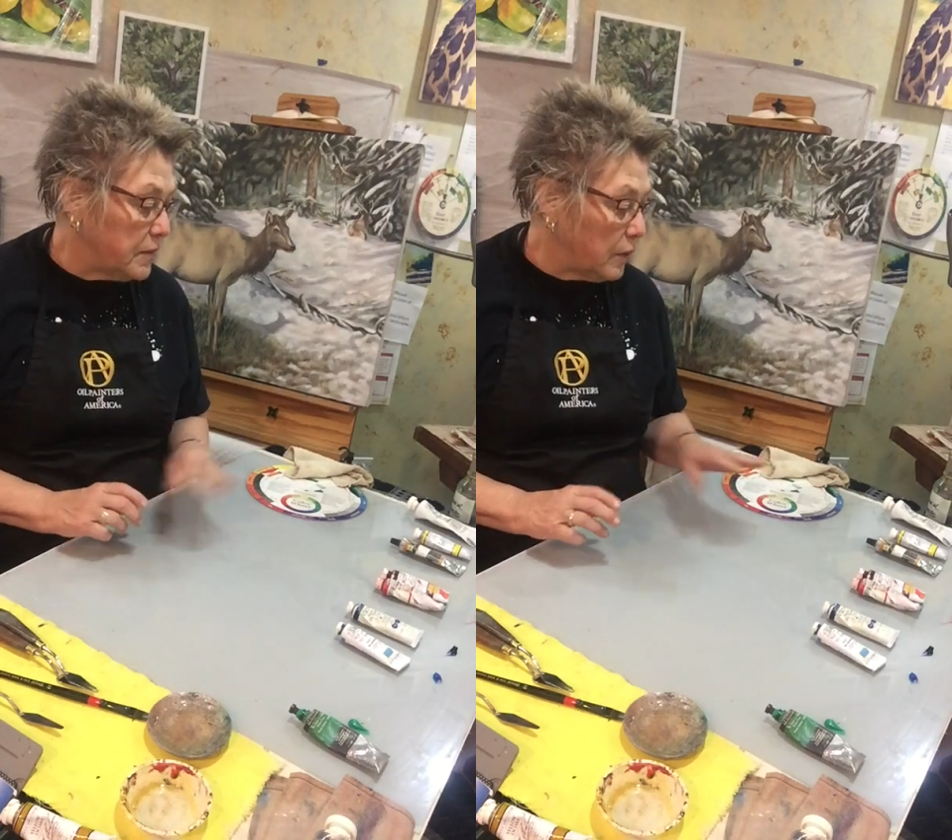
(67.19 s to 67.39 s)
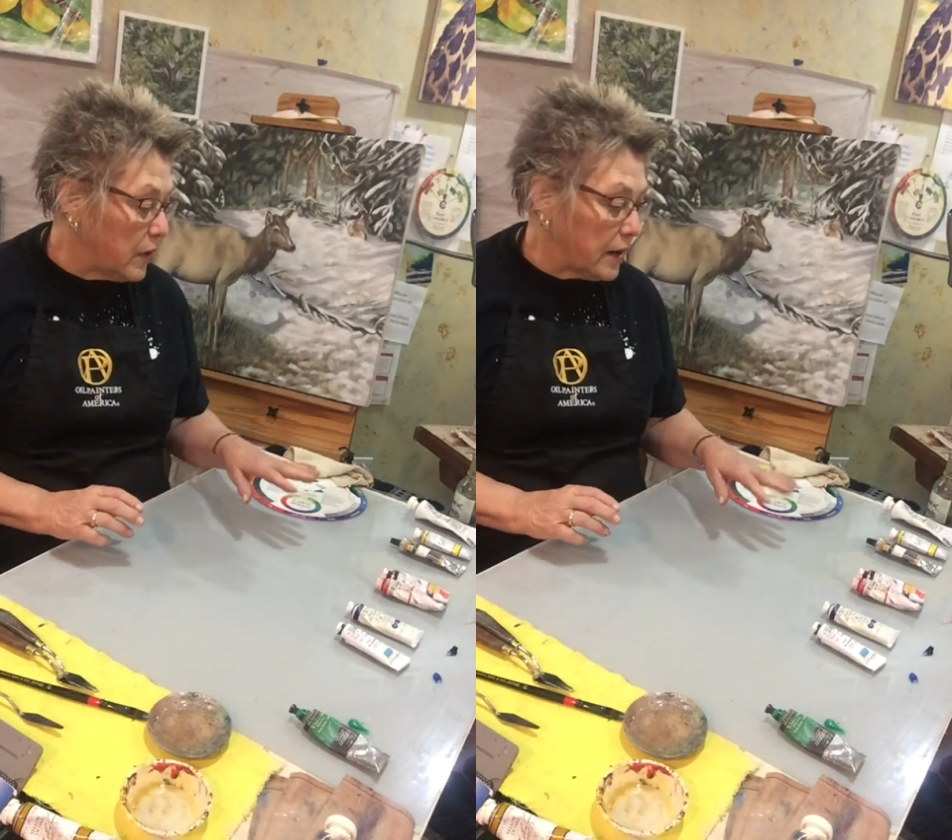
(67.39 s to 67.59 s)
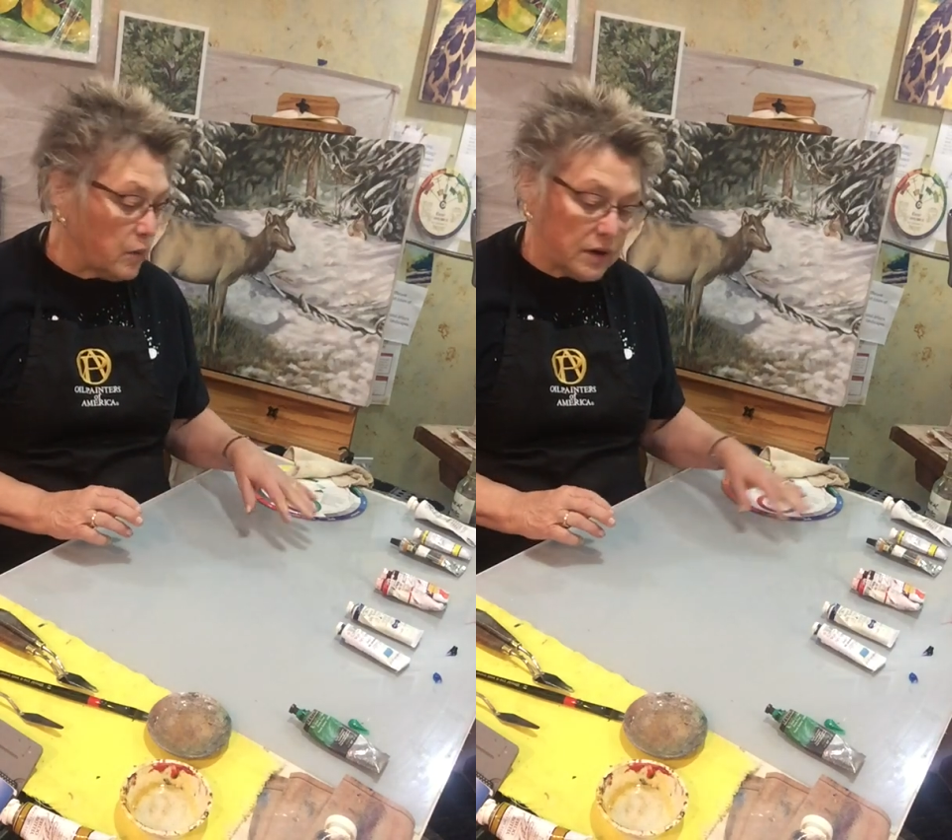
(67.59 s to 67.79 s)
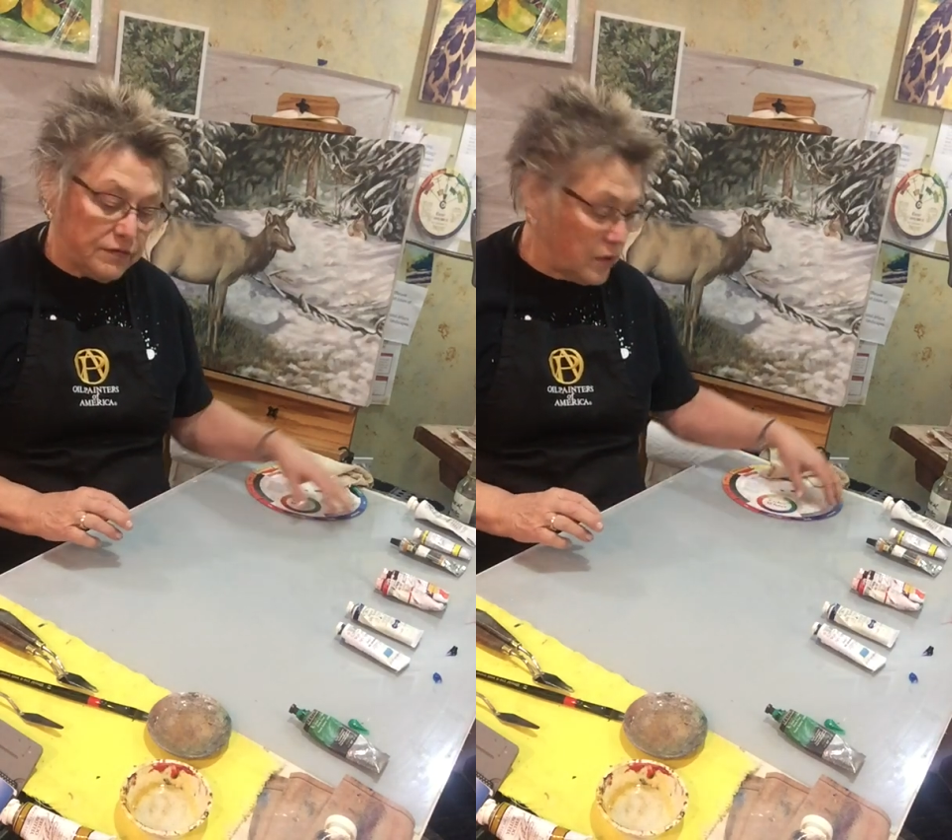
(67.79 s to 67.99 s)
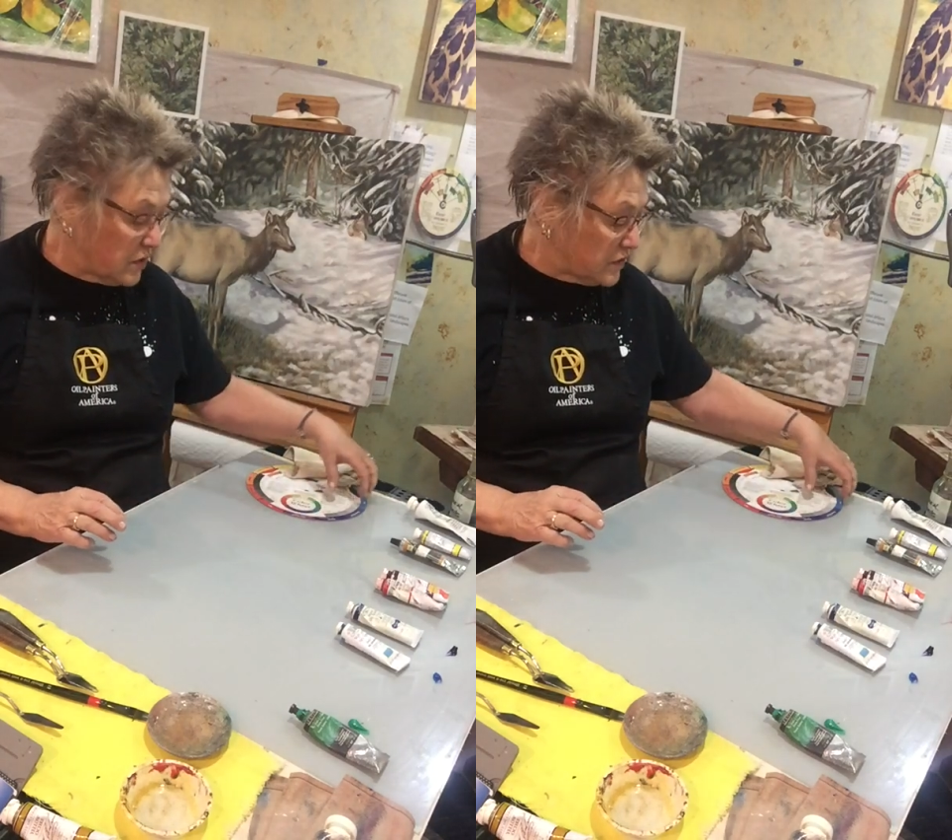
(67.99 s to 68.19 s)
But what I want
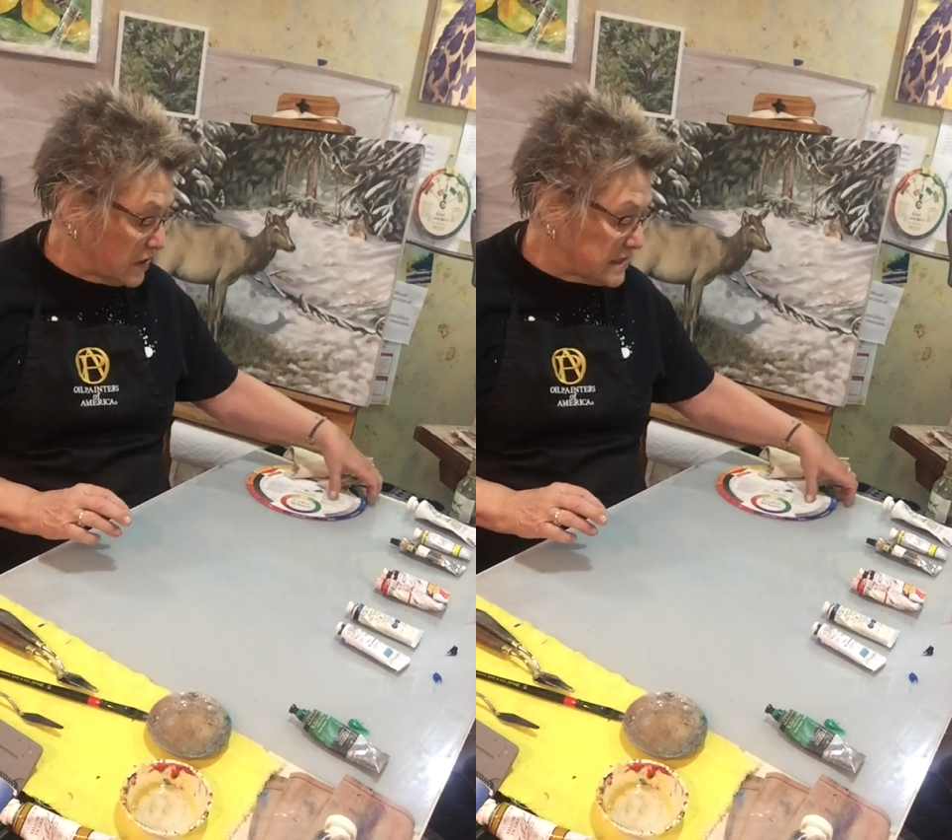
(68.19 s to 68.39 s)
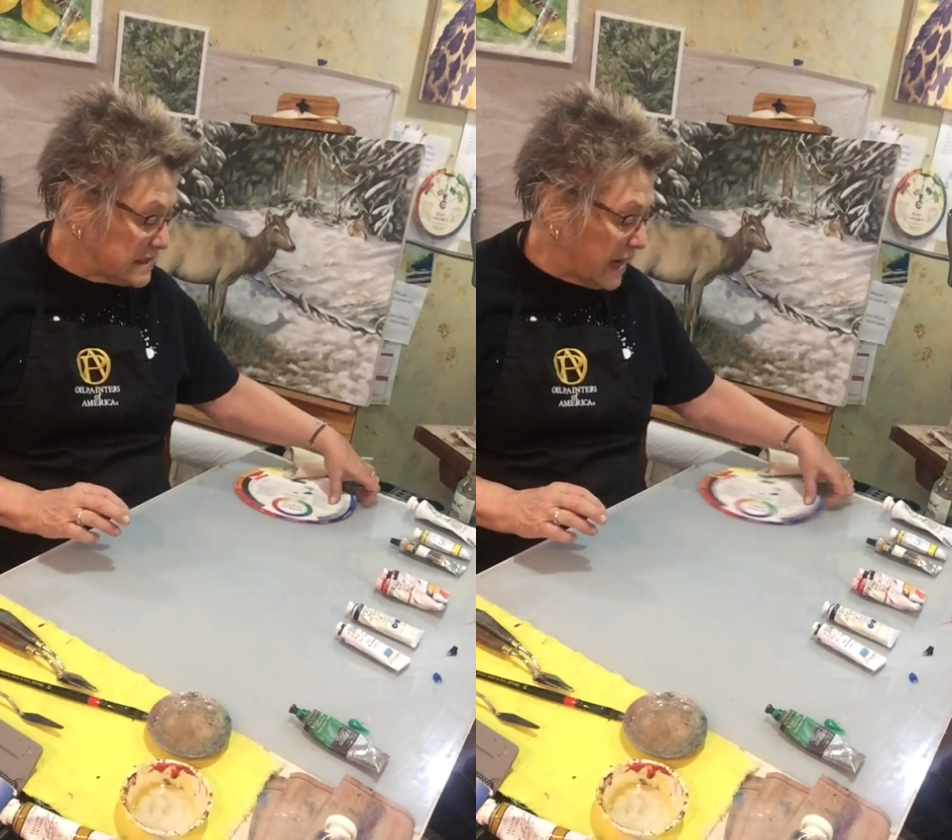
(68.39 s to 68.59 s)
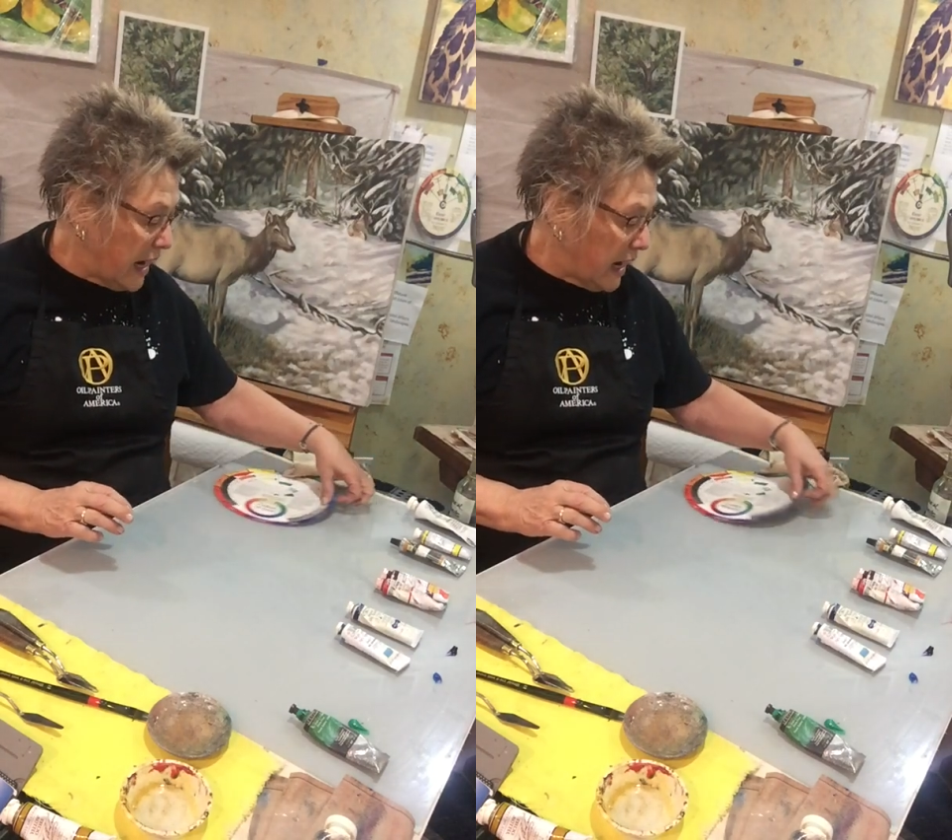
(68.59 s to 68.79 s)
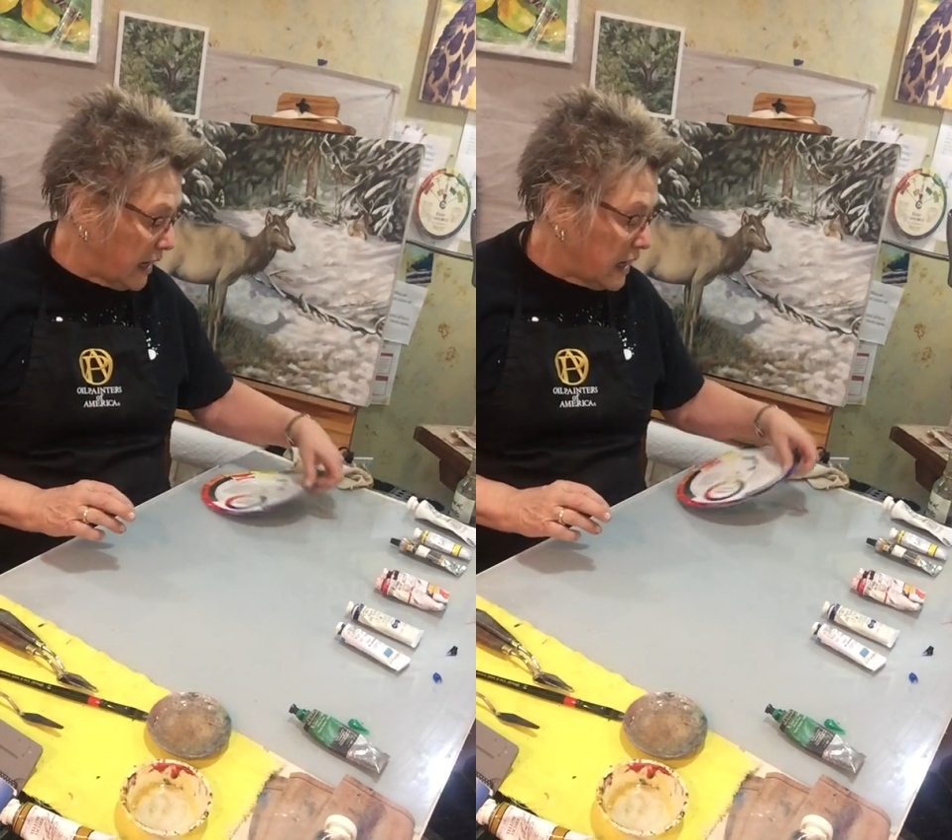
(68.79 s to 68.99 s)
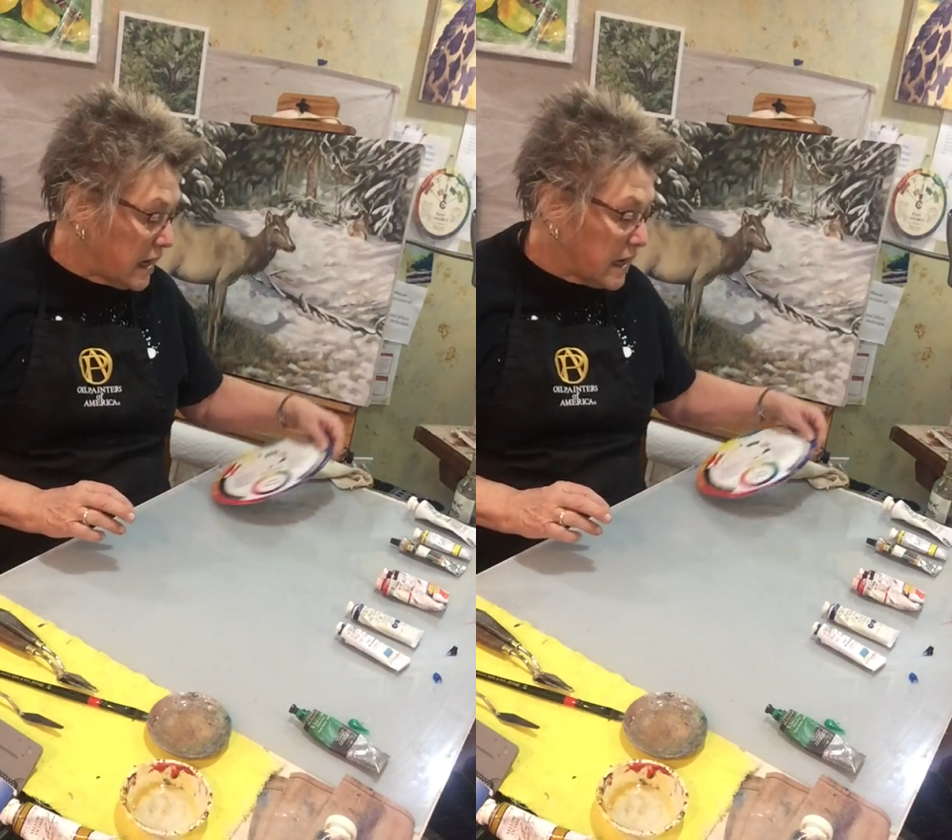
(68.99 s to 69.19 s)
to focus on today